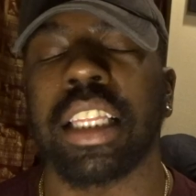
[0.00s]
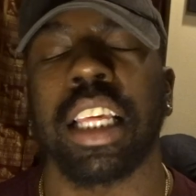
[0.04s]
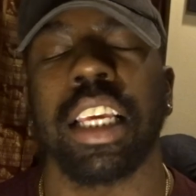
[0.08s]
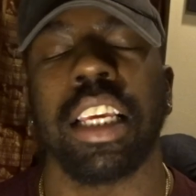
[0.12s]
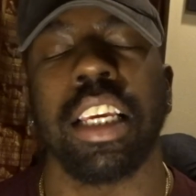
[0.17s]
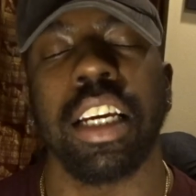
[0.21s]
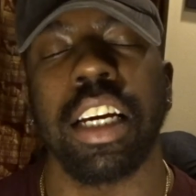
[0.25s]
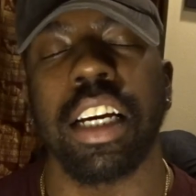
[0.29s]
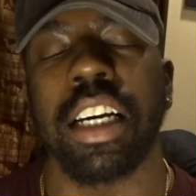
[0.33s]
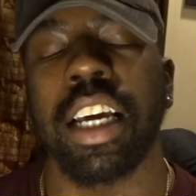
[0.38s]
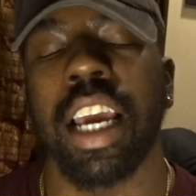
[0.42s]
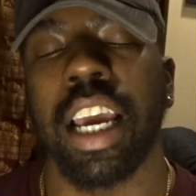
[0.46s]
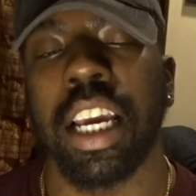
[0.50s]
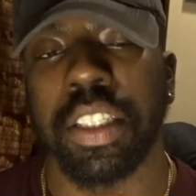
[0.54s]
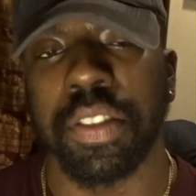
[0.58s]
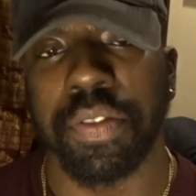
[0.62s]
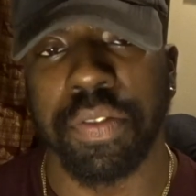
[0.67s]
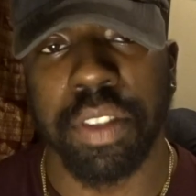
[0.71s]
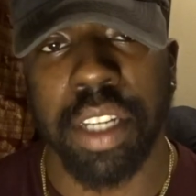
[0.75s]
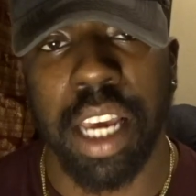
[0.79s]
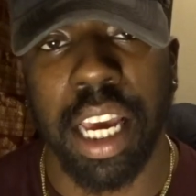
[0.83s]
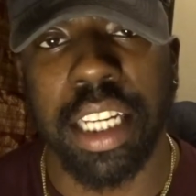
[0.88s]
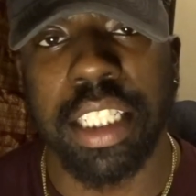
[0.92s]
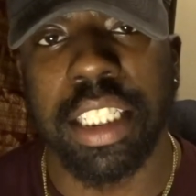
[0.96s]
the young age of
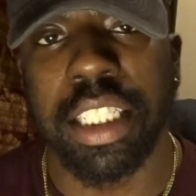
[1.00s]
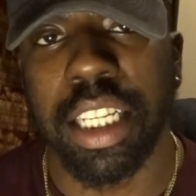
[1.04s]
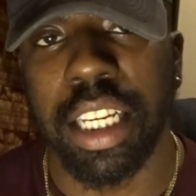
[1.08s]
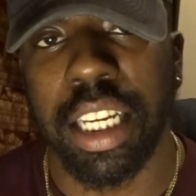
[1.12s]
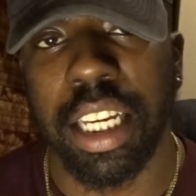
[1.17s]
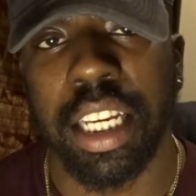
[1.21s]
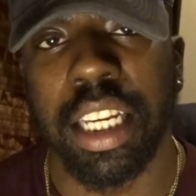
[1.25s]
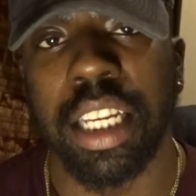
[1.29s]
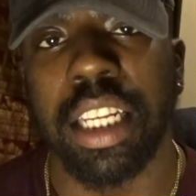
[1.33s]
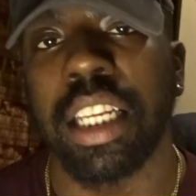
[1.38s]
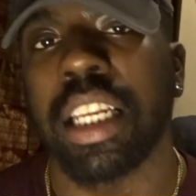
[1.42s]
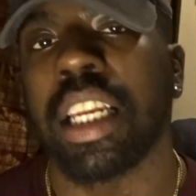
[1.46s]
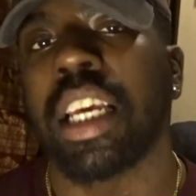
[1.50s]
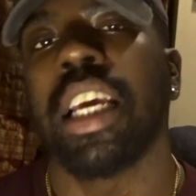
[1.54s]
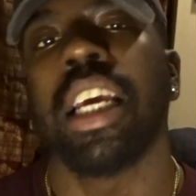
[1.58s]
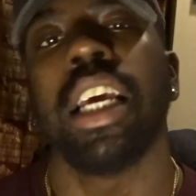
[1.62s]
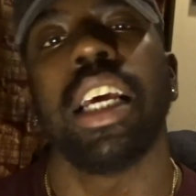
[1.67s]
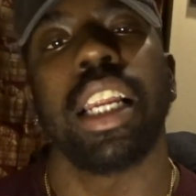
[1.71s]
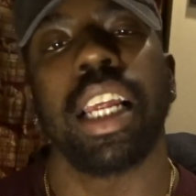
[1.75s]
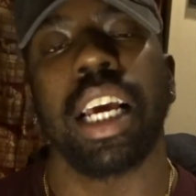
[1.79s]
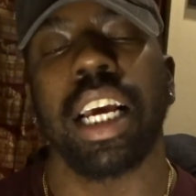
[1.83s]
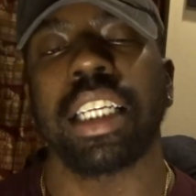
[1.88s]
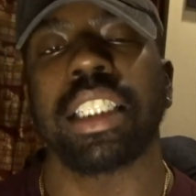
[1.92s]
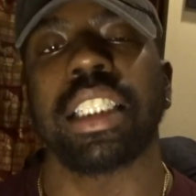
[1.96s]
19.
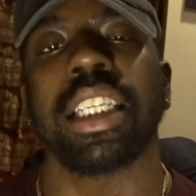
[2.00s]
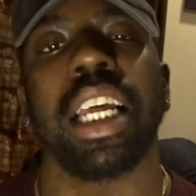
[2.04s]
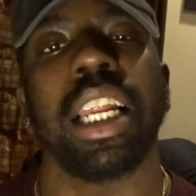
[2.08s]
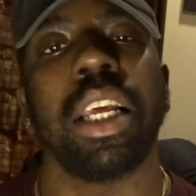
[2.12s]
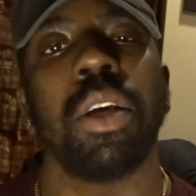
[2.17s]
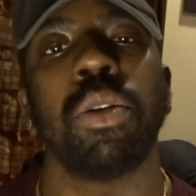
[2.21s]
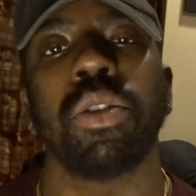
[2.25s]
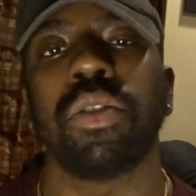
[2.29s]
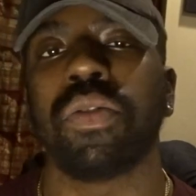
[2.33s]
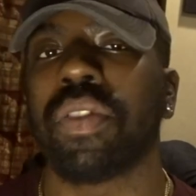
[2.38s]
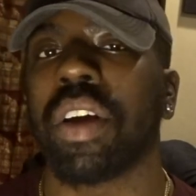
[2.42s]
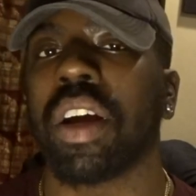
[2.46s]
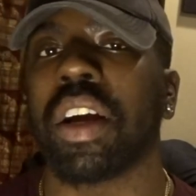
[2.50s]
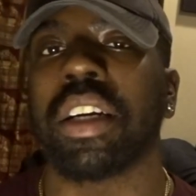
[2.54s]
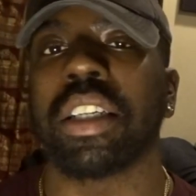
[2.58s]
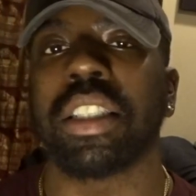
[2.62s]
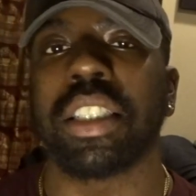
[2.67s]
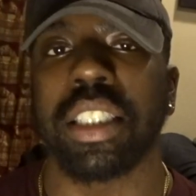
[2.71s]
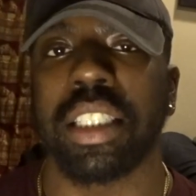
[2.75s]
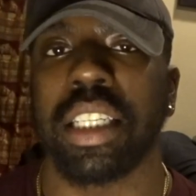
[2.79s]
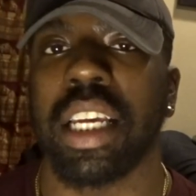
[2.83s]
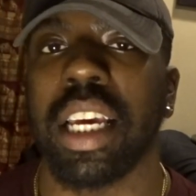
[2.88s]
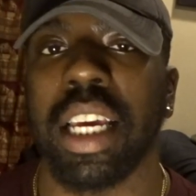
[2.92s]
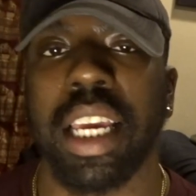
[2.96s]
Like I said, he was very
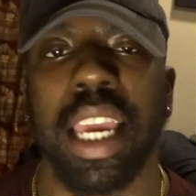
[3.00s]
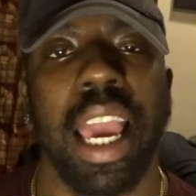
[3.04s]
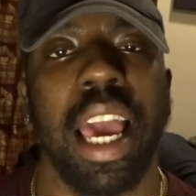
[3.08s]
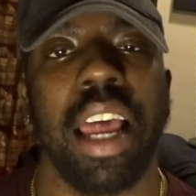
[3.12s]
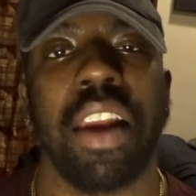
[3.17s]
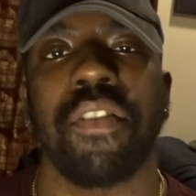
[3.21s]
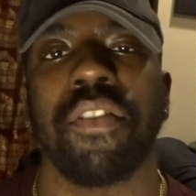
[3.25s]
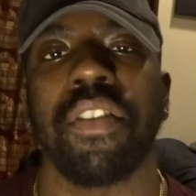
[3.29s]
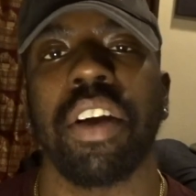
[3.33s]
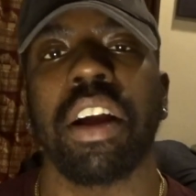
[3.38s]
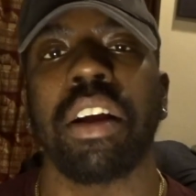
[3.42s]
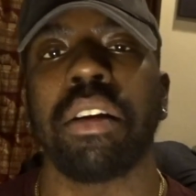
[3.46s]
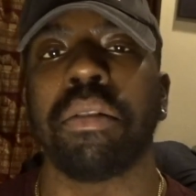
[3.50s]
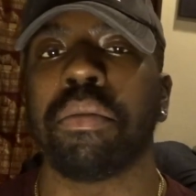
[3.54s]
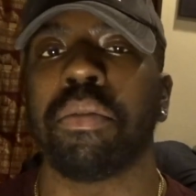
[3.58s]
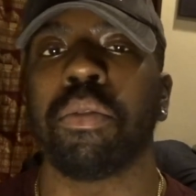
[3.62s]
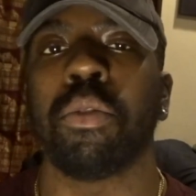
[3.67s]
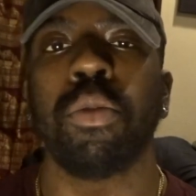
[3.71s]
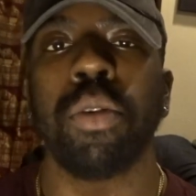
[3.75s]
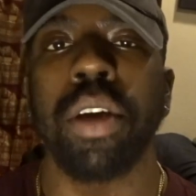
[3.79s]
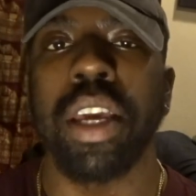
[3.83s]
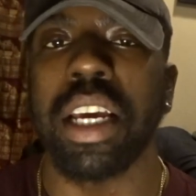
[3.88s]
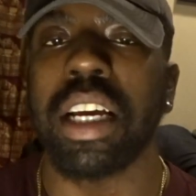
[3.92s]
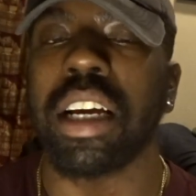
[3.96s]
sick. He had a very
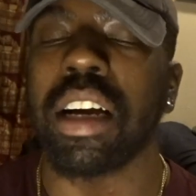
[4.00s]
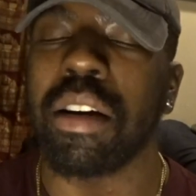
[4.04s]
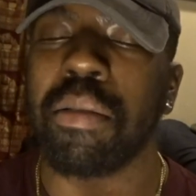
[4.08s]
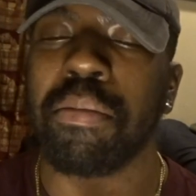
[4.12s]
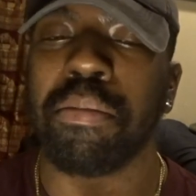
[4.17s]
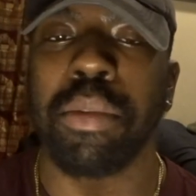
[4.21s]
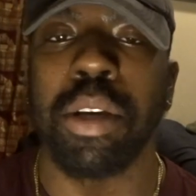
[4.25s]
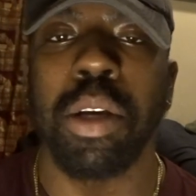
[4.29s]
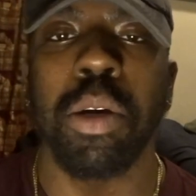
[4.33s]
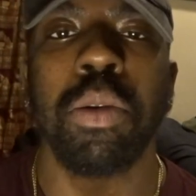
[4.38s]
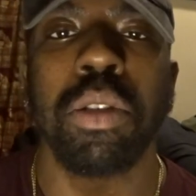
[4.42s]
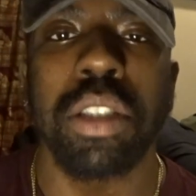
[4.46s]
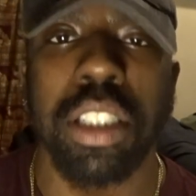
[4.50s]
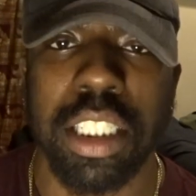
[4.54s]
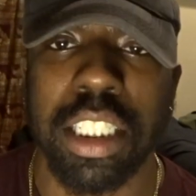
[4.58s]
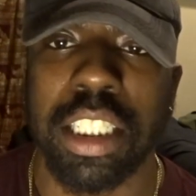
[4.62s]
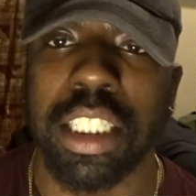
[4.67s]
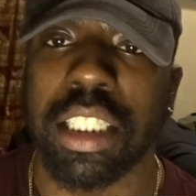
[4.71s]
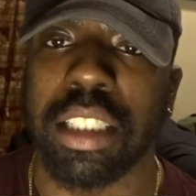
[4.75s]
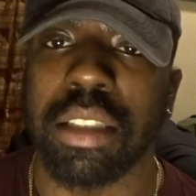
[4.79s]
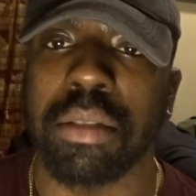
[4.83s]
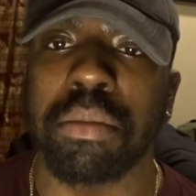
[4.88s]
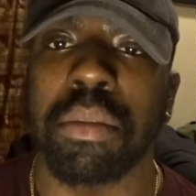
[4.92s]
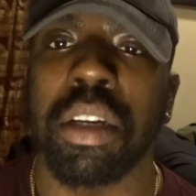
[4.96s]
weak immune
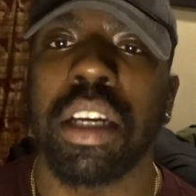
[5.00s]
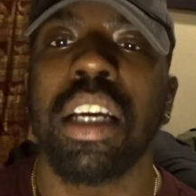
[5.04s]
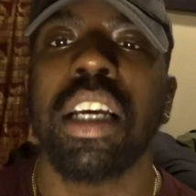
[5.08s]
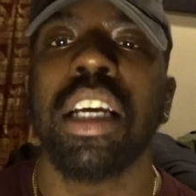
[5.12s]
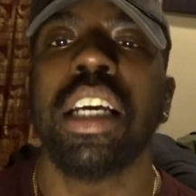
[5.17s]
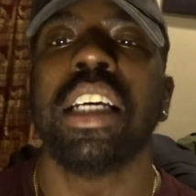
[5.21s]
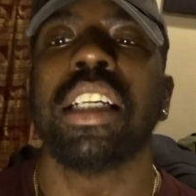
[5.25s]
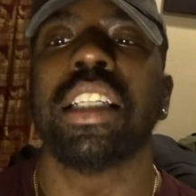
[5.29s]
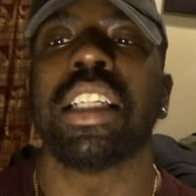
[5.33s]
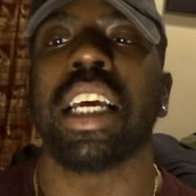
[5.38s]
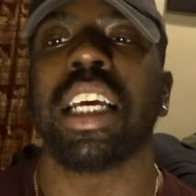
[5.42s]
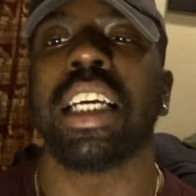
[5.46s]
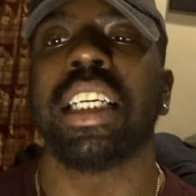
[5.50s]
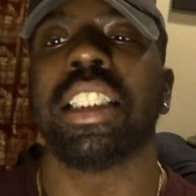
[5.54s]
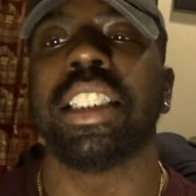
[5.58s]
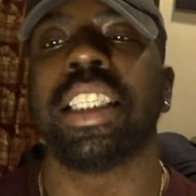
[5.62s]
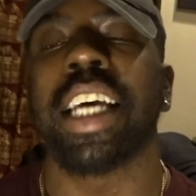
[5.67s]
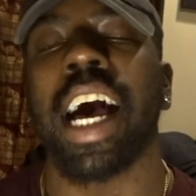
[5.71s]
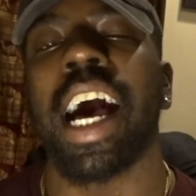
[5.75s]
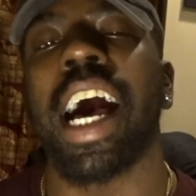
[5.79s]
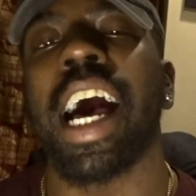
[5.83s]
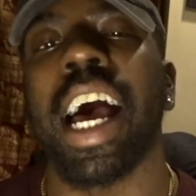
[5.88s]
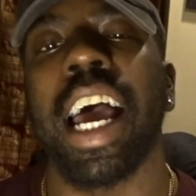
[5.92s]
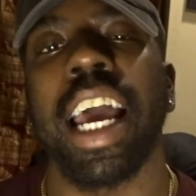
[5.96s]
system. That he
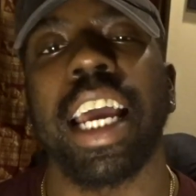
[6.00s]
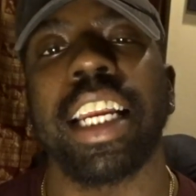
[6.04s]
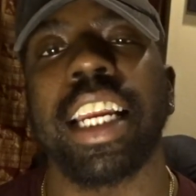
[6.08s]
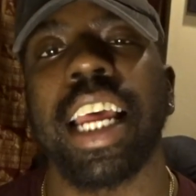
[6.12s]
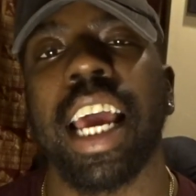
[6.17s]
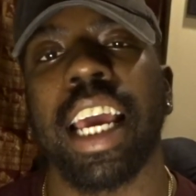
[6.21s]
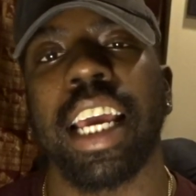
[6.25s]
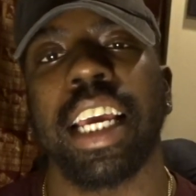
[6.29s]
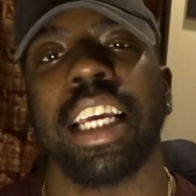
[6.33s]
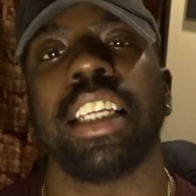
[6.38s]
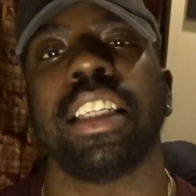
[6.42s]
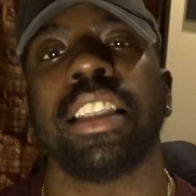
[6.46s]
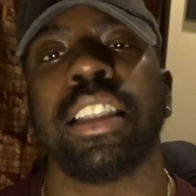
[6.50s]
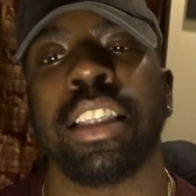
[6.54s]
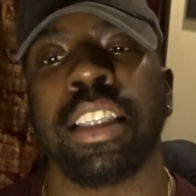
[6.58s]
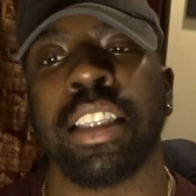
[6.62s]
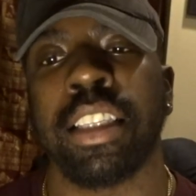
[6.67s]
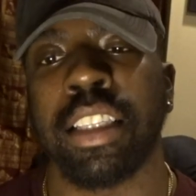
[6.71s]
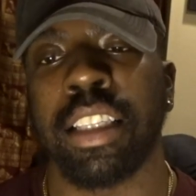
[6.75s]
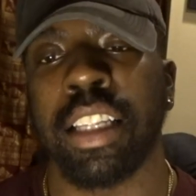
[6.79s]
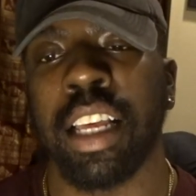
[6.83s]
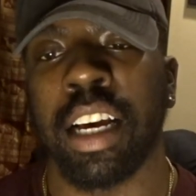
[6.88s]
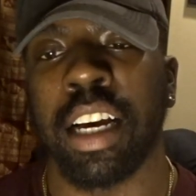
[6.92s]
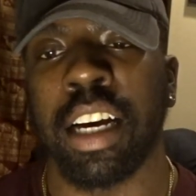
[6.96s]
died. That
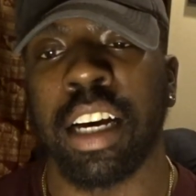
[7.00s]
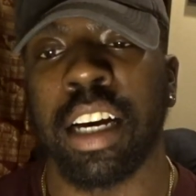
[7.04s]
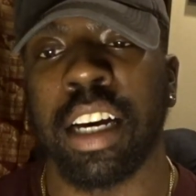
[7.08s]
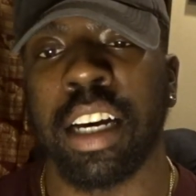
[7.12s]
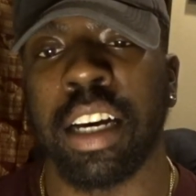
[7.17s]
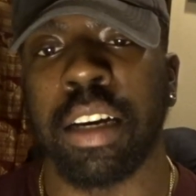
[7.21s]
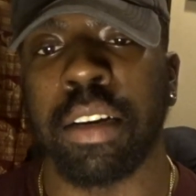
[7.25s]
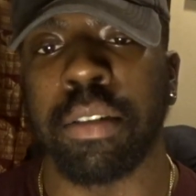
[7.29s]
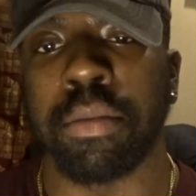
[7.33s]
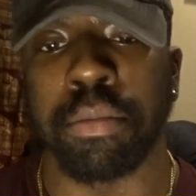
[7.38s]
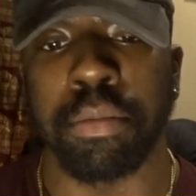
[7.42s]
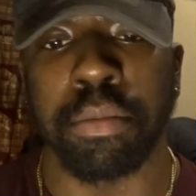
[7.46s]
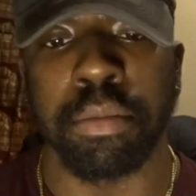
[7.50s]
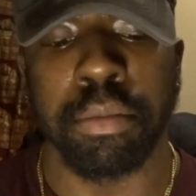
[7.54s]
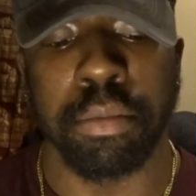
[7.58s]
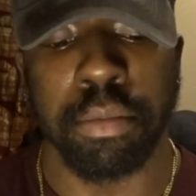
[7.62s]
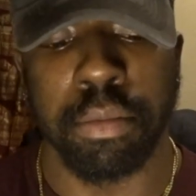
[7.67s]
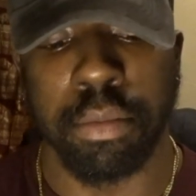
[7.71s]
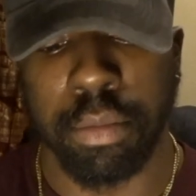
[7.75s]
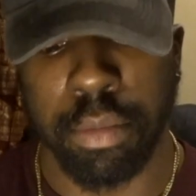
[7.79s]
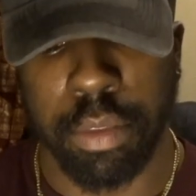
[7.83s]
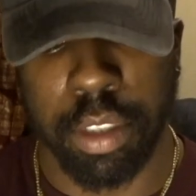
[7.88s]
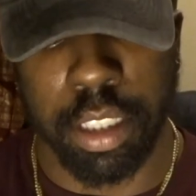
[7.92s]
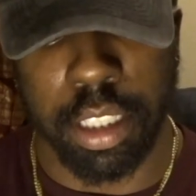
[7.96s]
um,
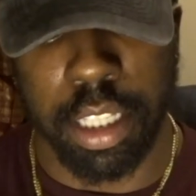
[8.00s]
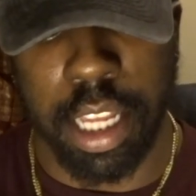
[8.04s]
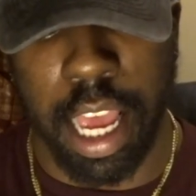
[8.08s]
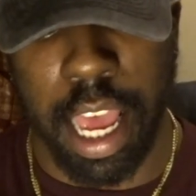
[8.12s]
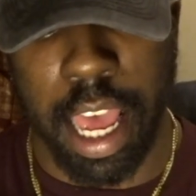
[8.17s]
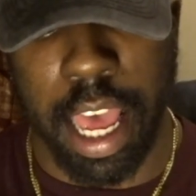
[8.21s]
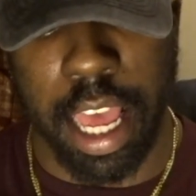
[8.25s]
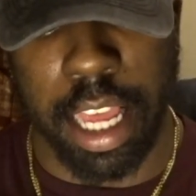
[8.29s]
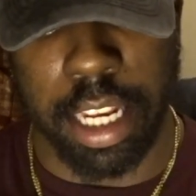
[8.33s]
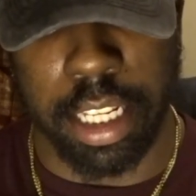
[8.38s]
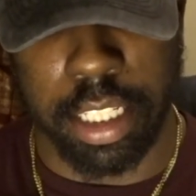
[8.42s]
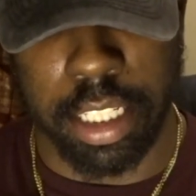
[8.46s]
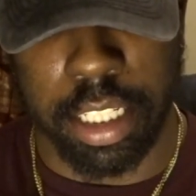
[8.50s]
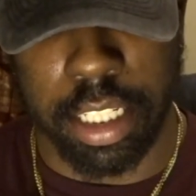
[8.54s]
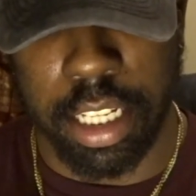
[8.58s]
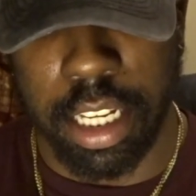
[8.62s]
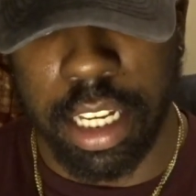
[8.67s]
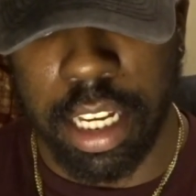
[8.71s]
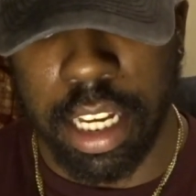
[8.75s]
that